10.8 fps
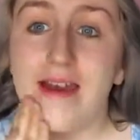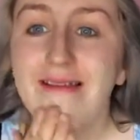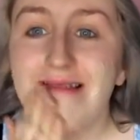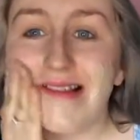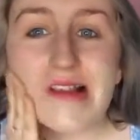
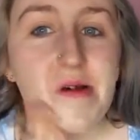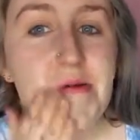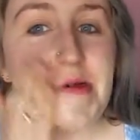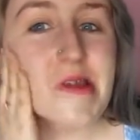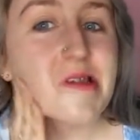Is
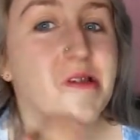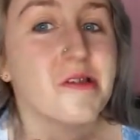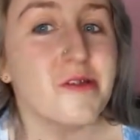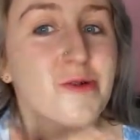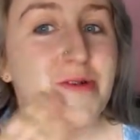this
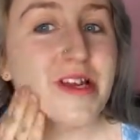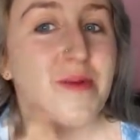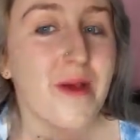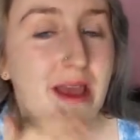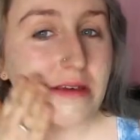still
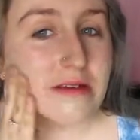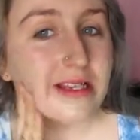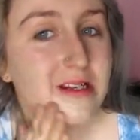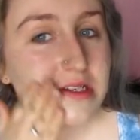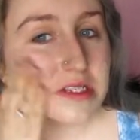really pale?
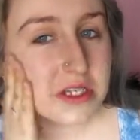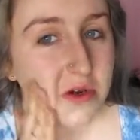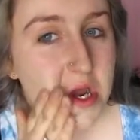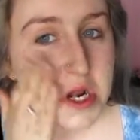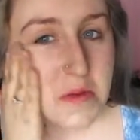It looks
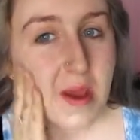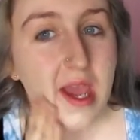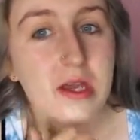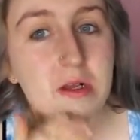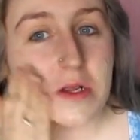still kind of
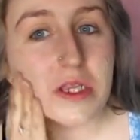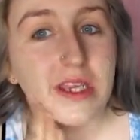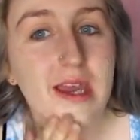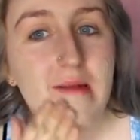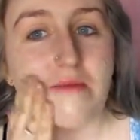pale on
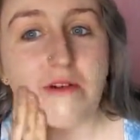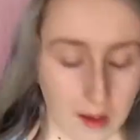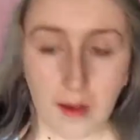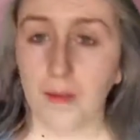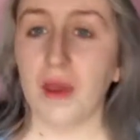the camera.
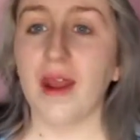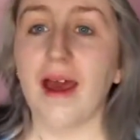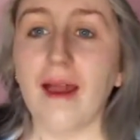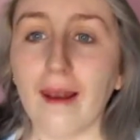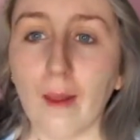I'm going
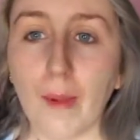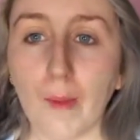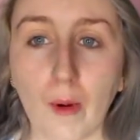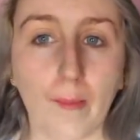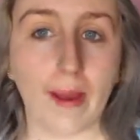to add a little
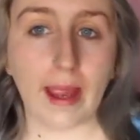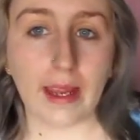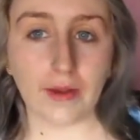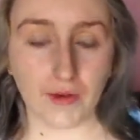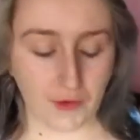bit more
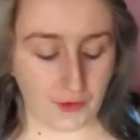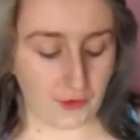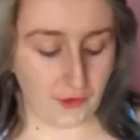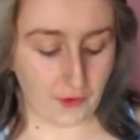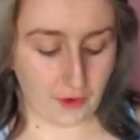beige
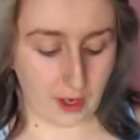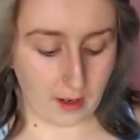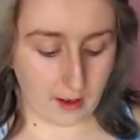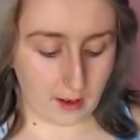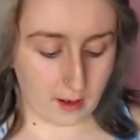just to try
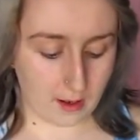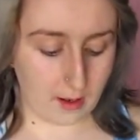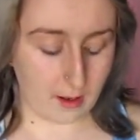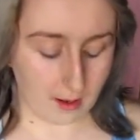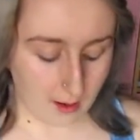and
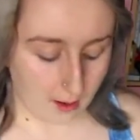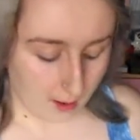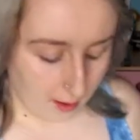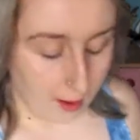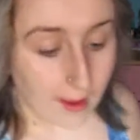
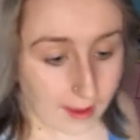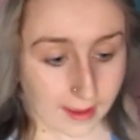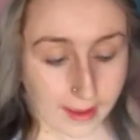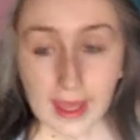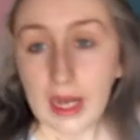
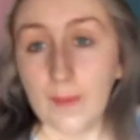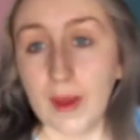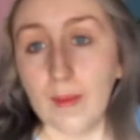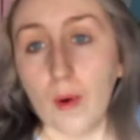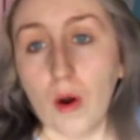get it a
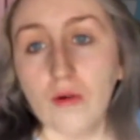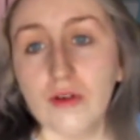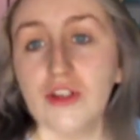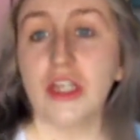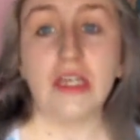bit more
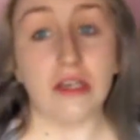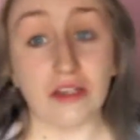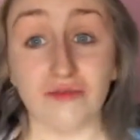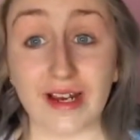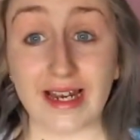orangey,
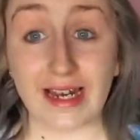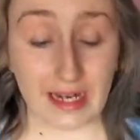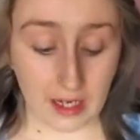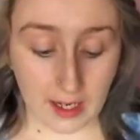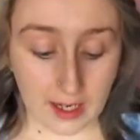because really,
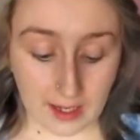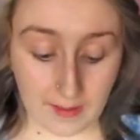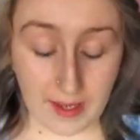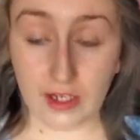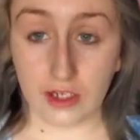like
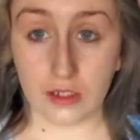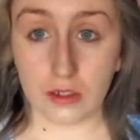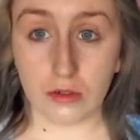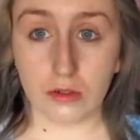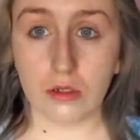in
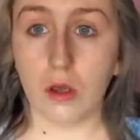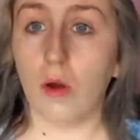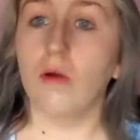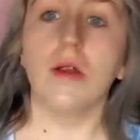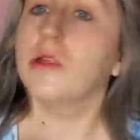pictures, it looks so
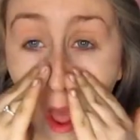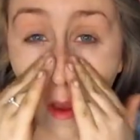orange.